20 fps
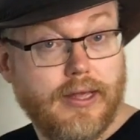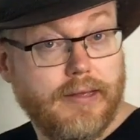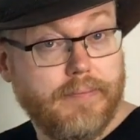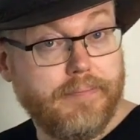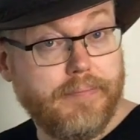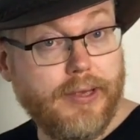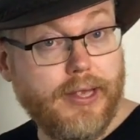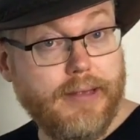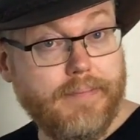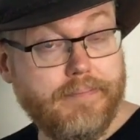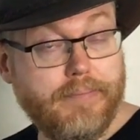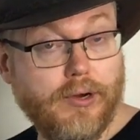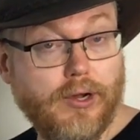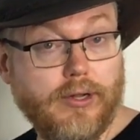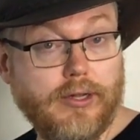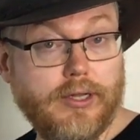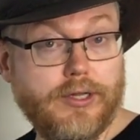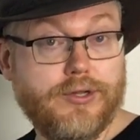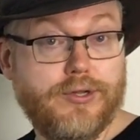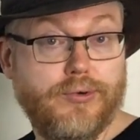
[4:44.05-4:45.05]

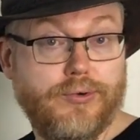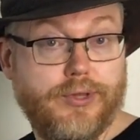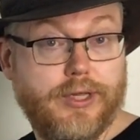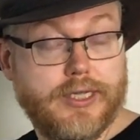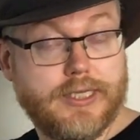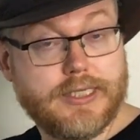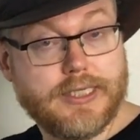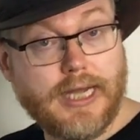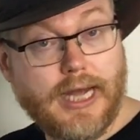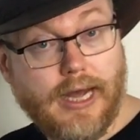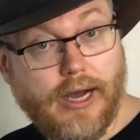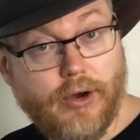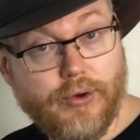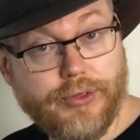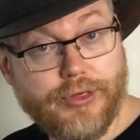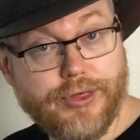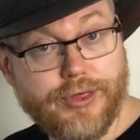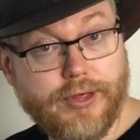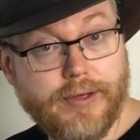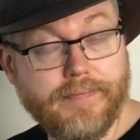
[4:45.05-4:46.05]
people to the
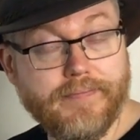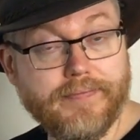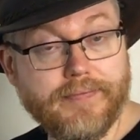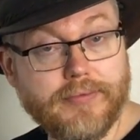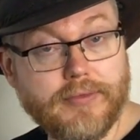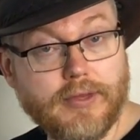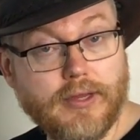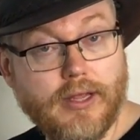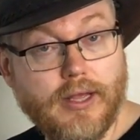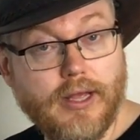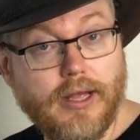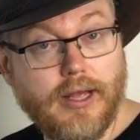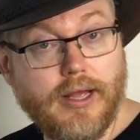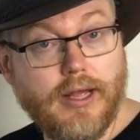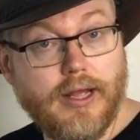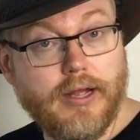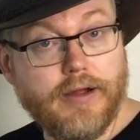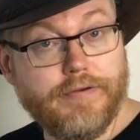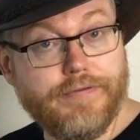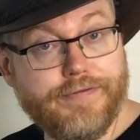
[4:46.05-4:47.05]
south,
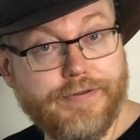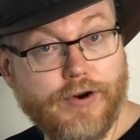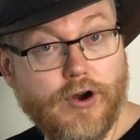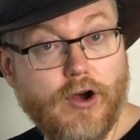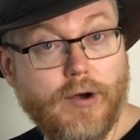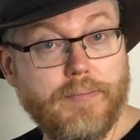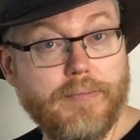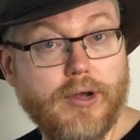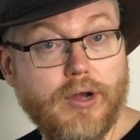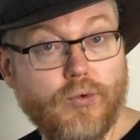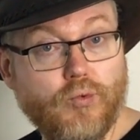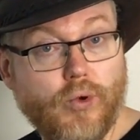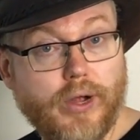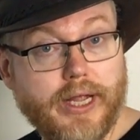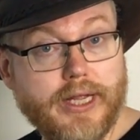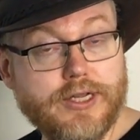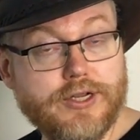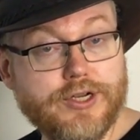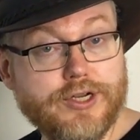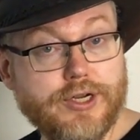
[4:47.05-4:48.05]
from
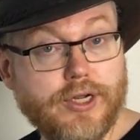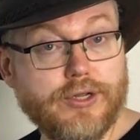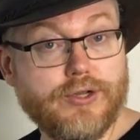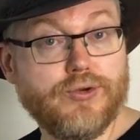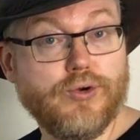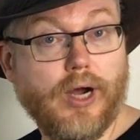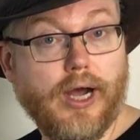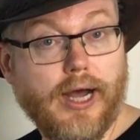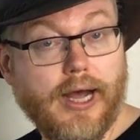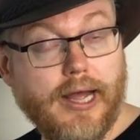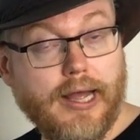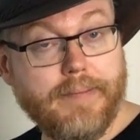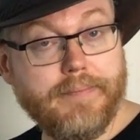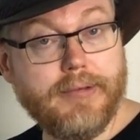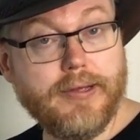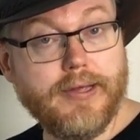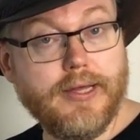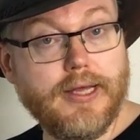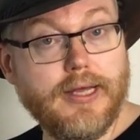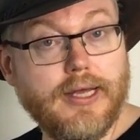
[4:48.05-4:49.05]
which tribe
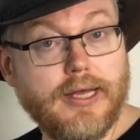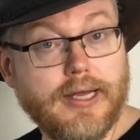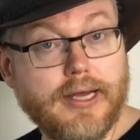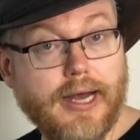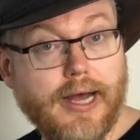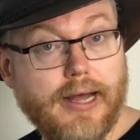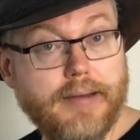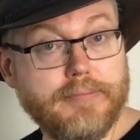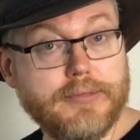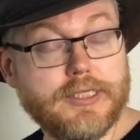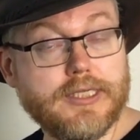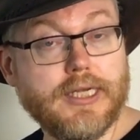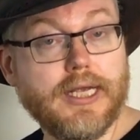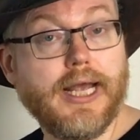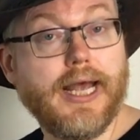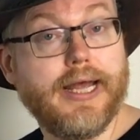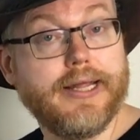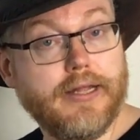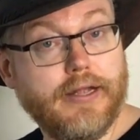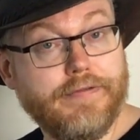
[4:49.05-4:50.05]
comes
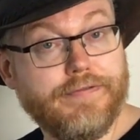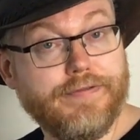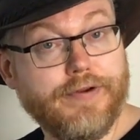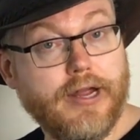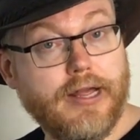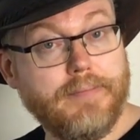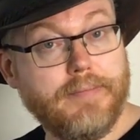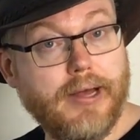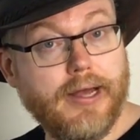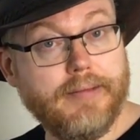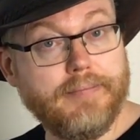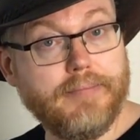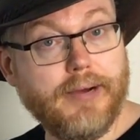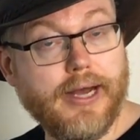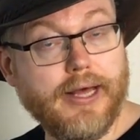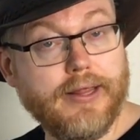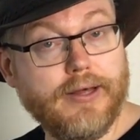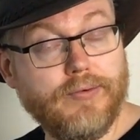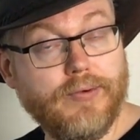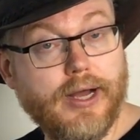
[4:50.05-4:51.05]
Cathy Freeman,
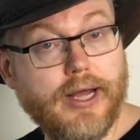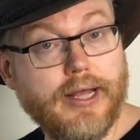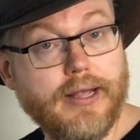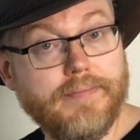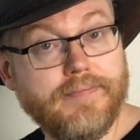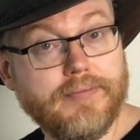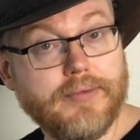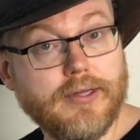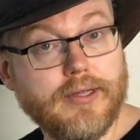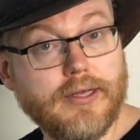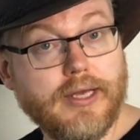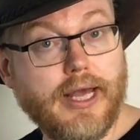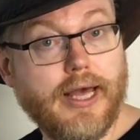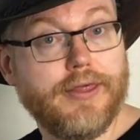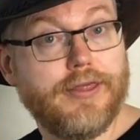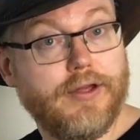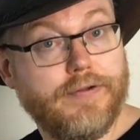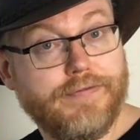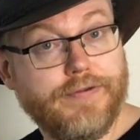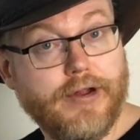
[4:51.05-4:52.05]
by the way.
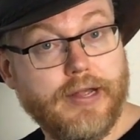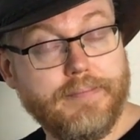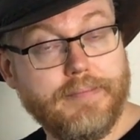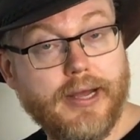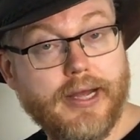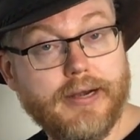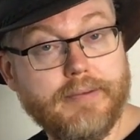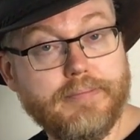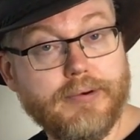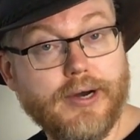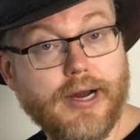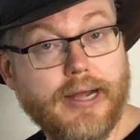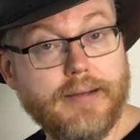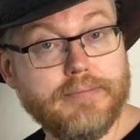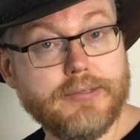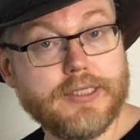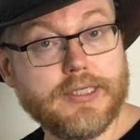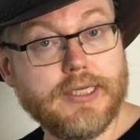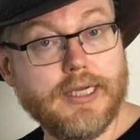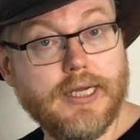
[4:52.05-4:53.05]
Cathy Freeman,
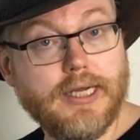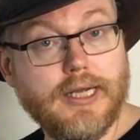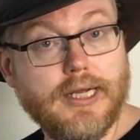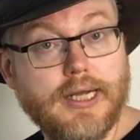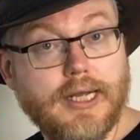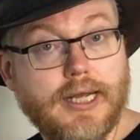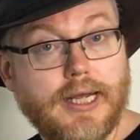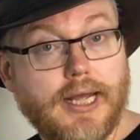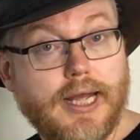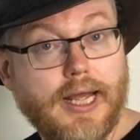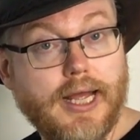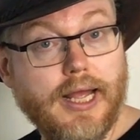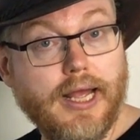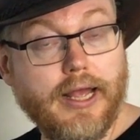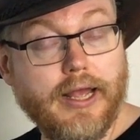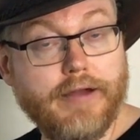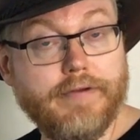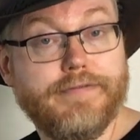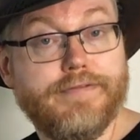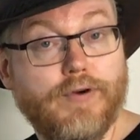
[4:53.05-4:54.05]
perhaps
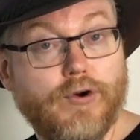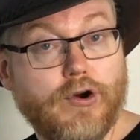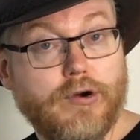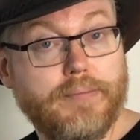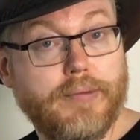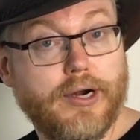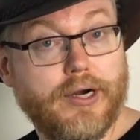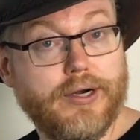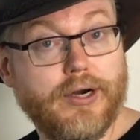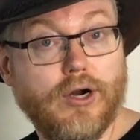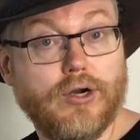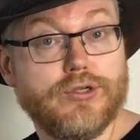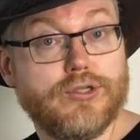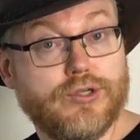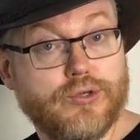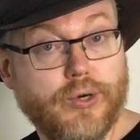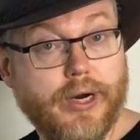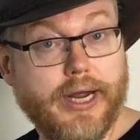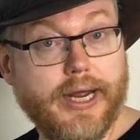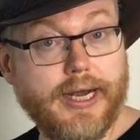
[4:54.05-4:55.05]
a former
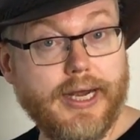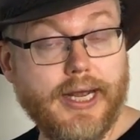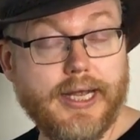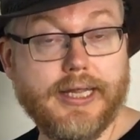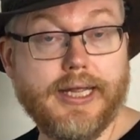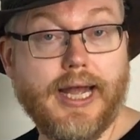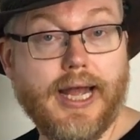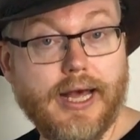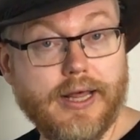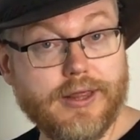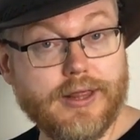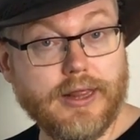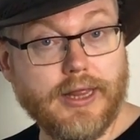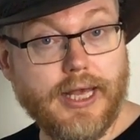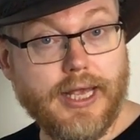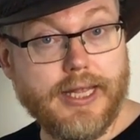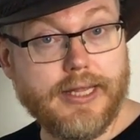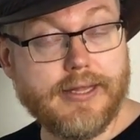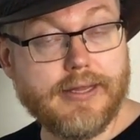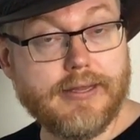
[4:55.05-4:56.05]
Australian
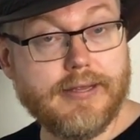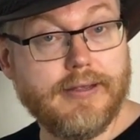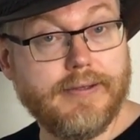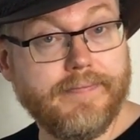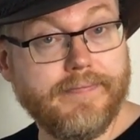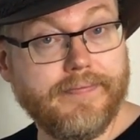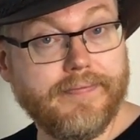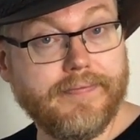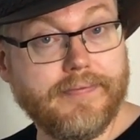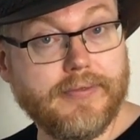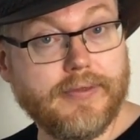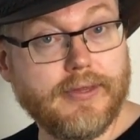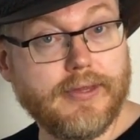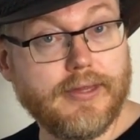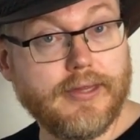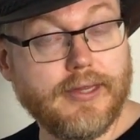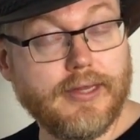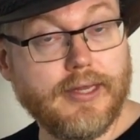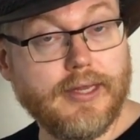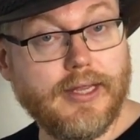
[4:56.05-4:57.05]
athlete.
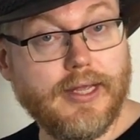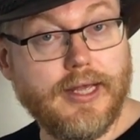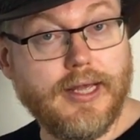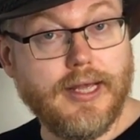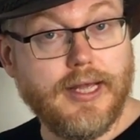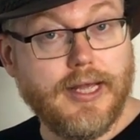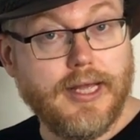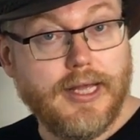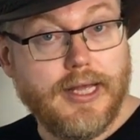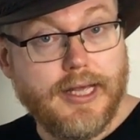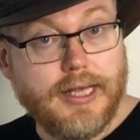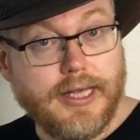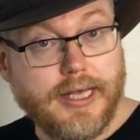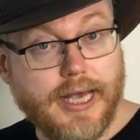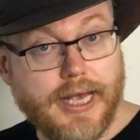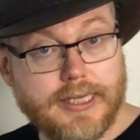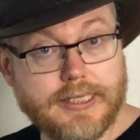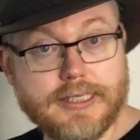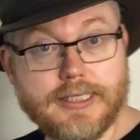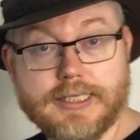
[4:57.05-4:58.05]

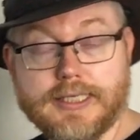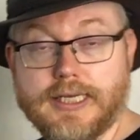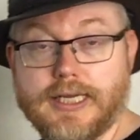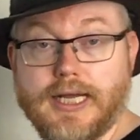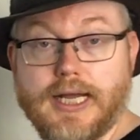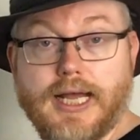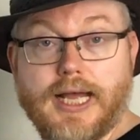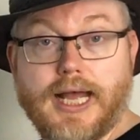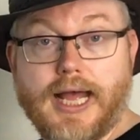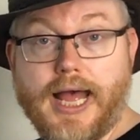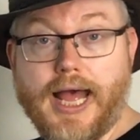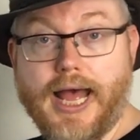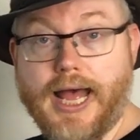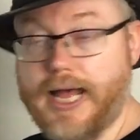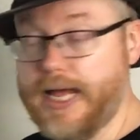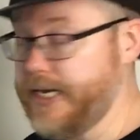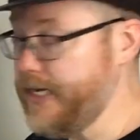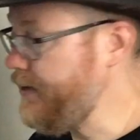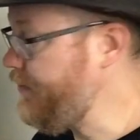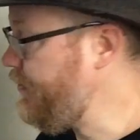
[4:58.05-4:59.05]
Yes, and